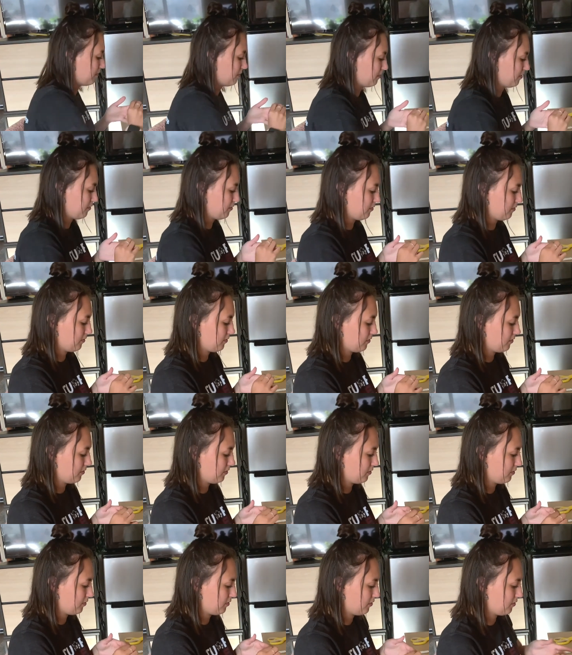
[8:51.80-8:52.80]

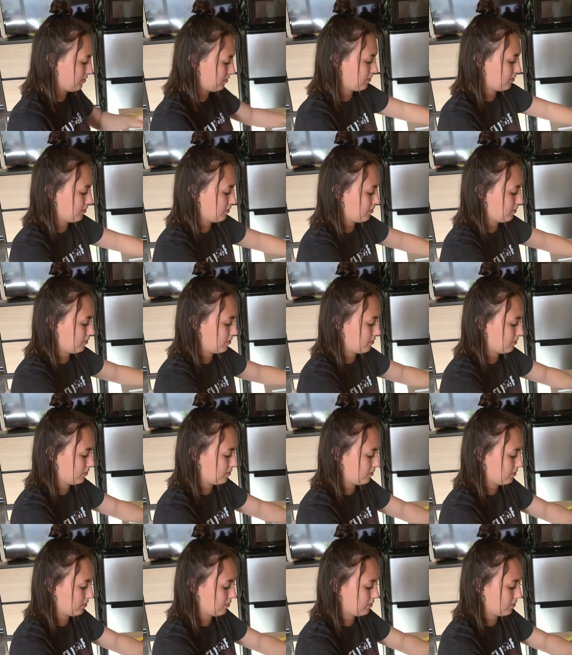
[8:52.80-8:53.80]

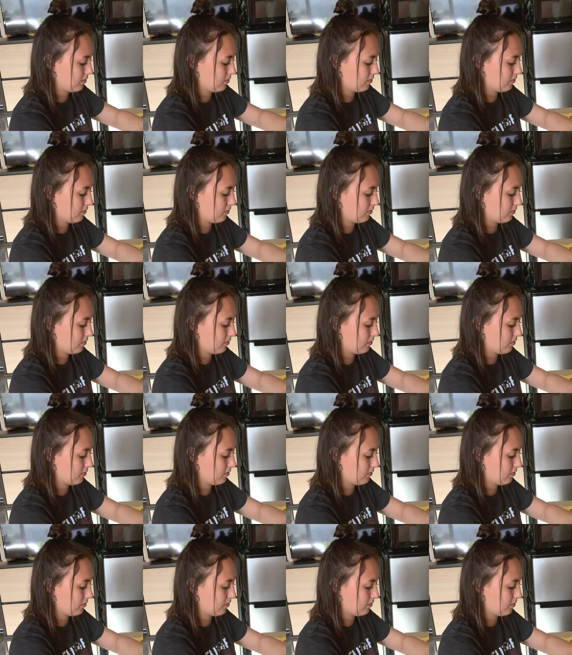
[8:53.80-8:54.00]
(no one is talking)